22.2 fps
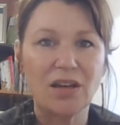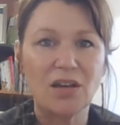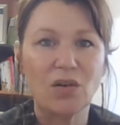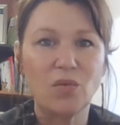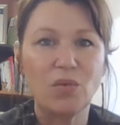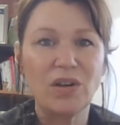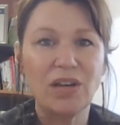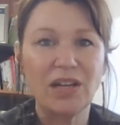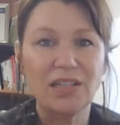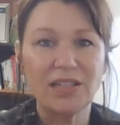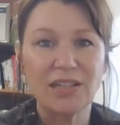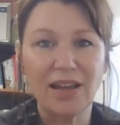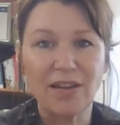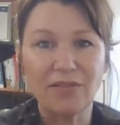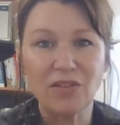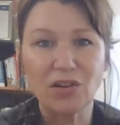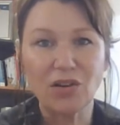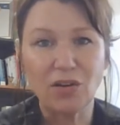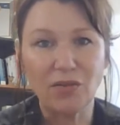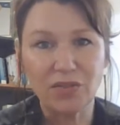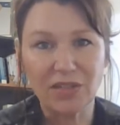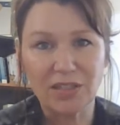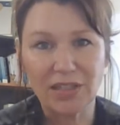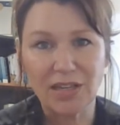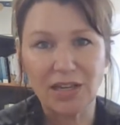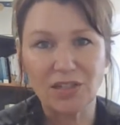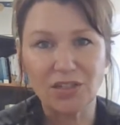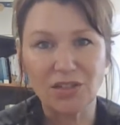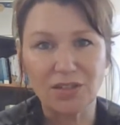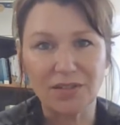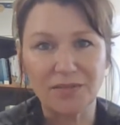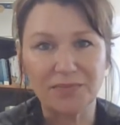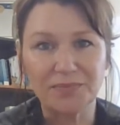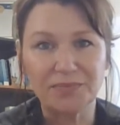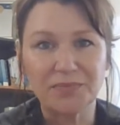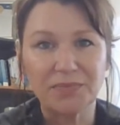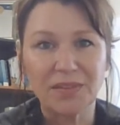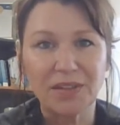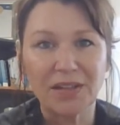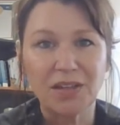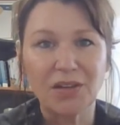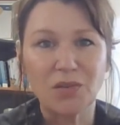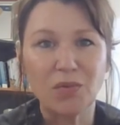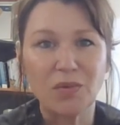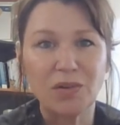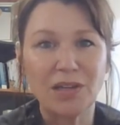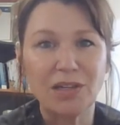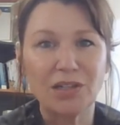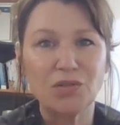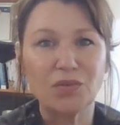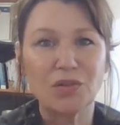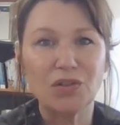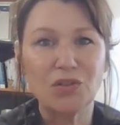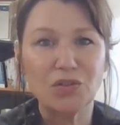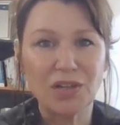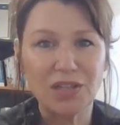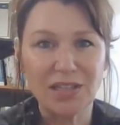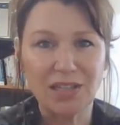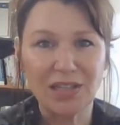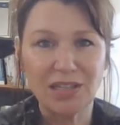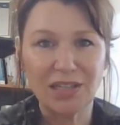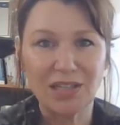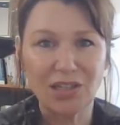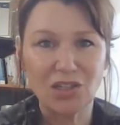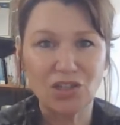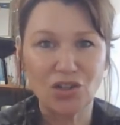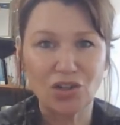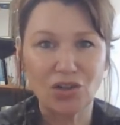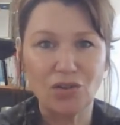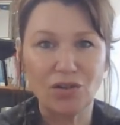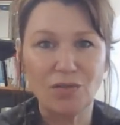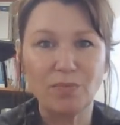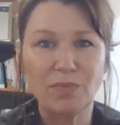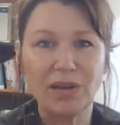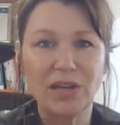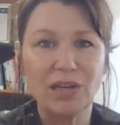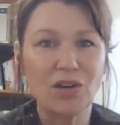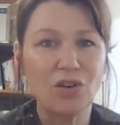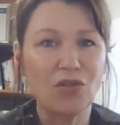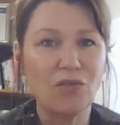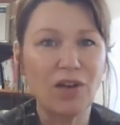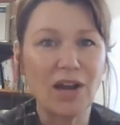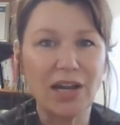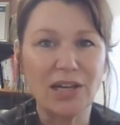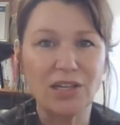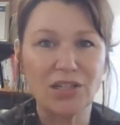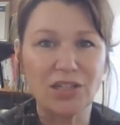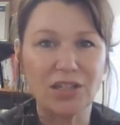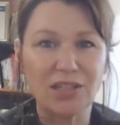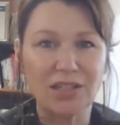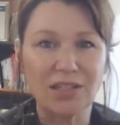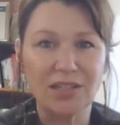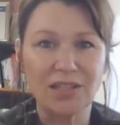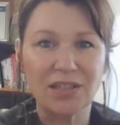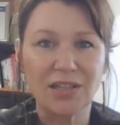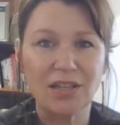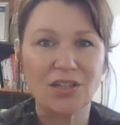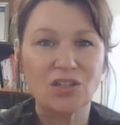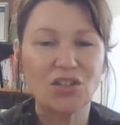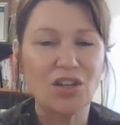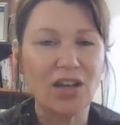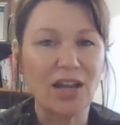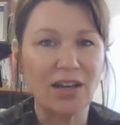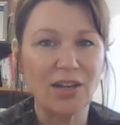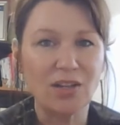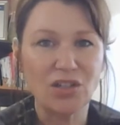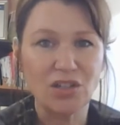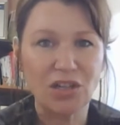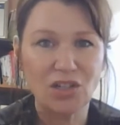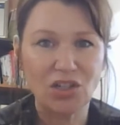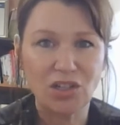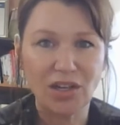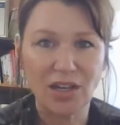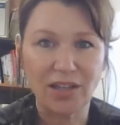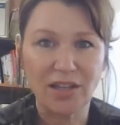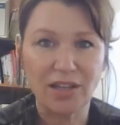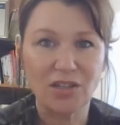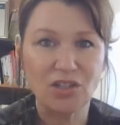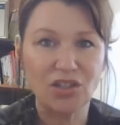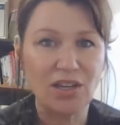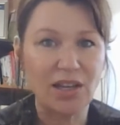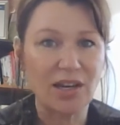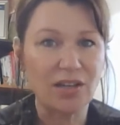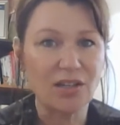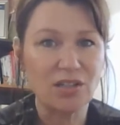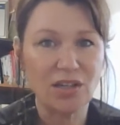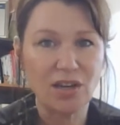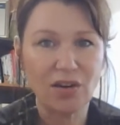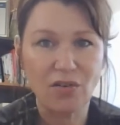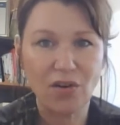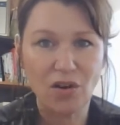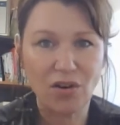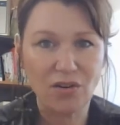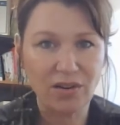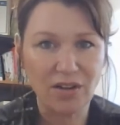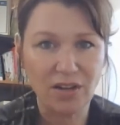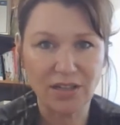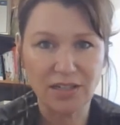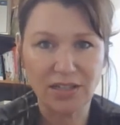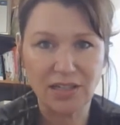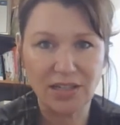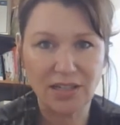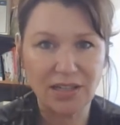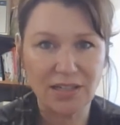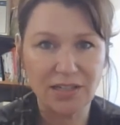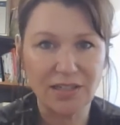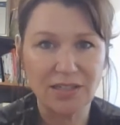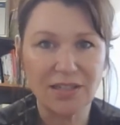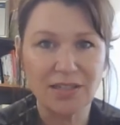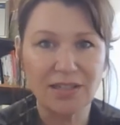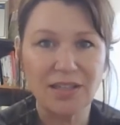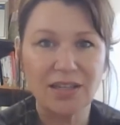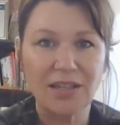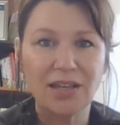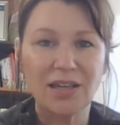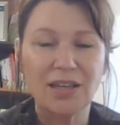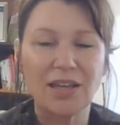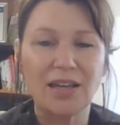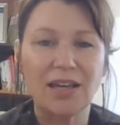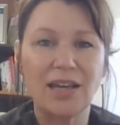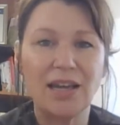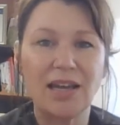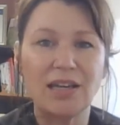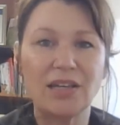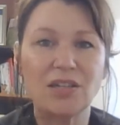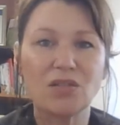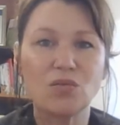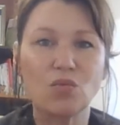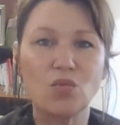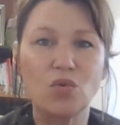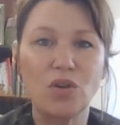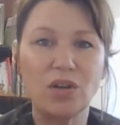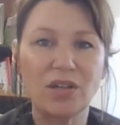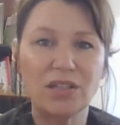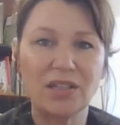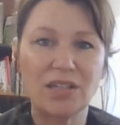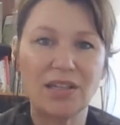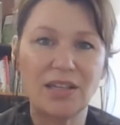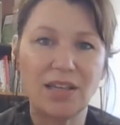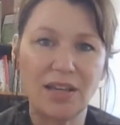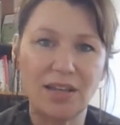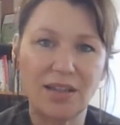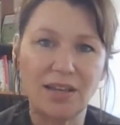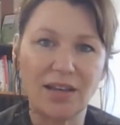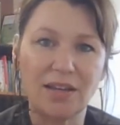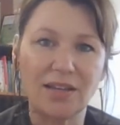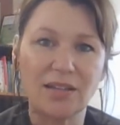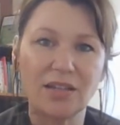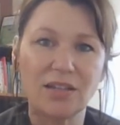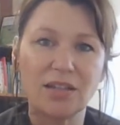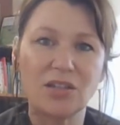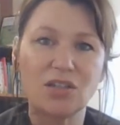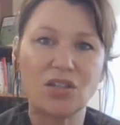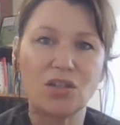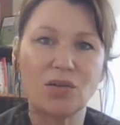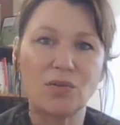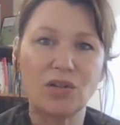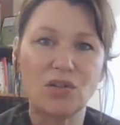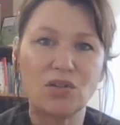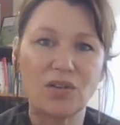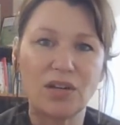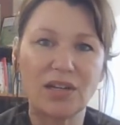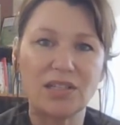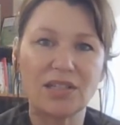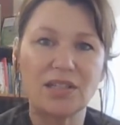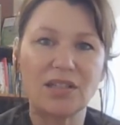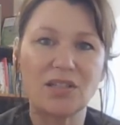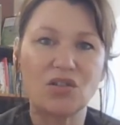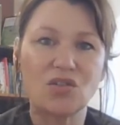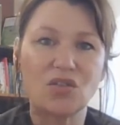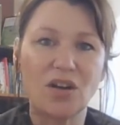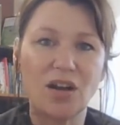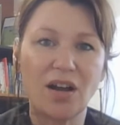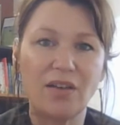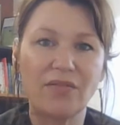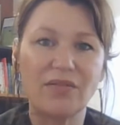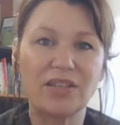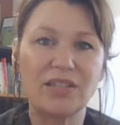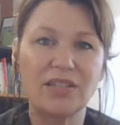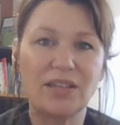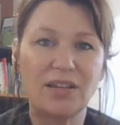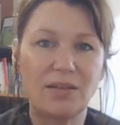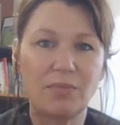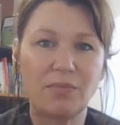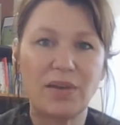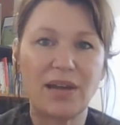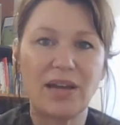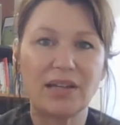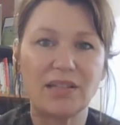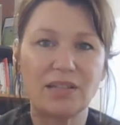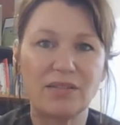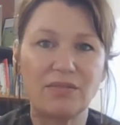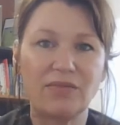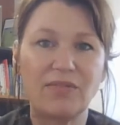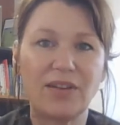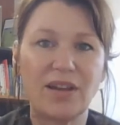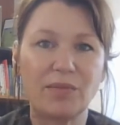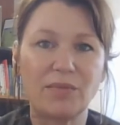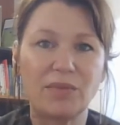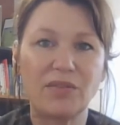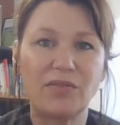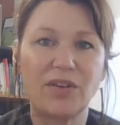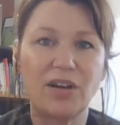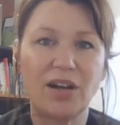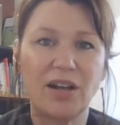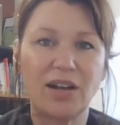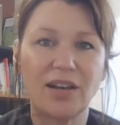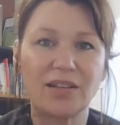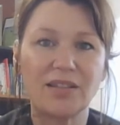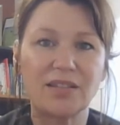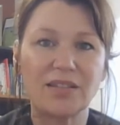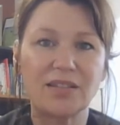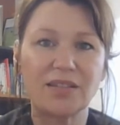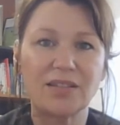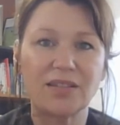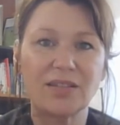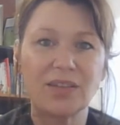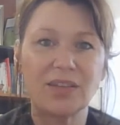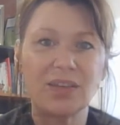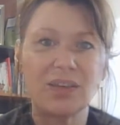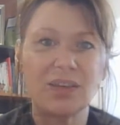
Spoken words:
We need to have the conversation. We need to address this issue, be courageous, challenge each other, challenge our own ideas and work together to address the drivers and impacts of family violence.